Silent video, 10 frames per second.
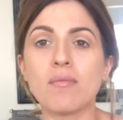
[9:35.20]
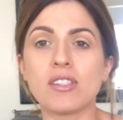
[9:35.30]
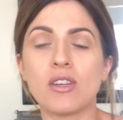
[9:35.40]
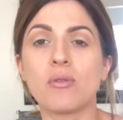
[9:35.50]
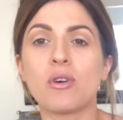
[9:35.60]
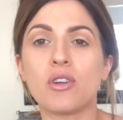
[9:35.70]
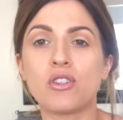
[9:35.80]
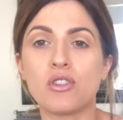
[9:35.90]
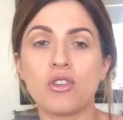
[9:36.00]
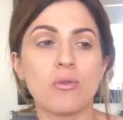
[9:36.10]
So we're going
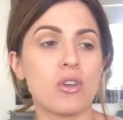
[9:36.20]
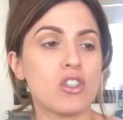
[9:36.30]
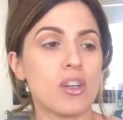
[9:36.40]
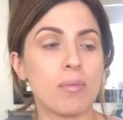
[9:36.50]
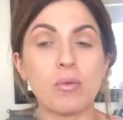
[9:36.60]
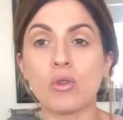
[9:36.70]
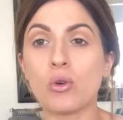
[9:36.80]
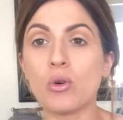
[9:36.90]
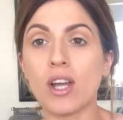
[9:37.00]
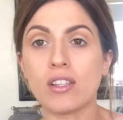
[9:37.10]
to jump in with
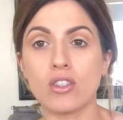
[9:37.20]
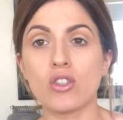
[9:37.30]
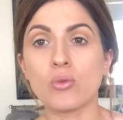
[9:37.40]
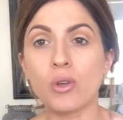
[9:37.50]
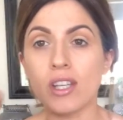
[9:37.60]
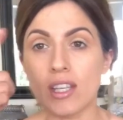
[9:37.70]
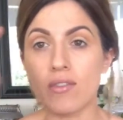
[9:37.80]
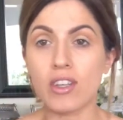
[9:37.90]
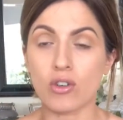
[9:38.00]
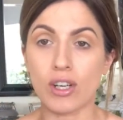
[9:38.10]
Hoola. So you just want to give
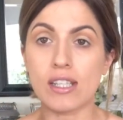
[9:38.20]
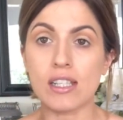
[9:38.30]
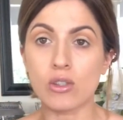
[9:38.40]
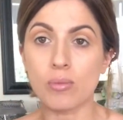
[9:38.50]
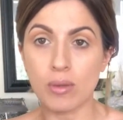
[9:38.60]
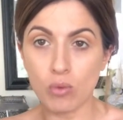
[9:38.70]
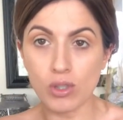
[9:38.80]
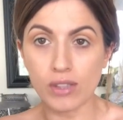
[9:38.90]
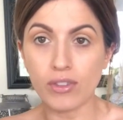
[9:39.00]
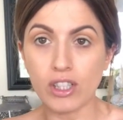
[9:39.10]
the crease a little bit more
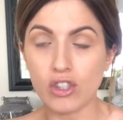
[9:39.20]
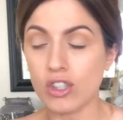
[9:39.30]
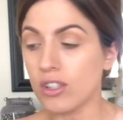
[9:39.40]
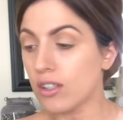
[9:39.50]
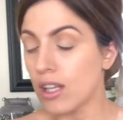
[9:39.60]
definition.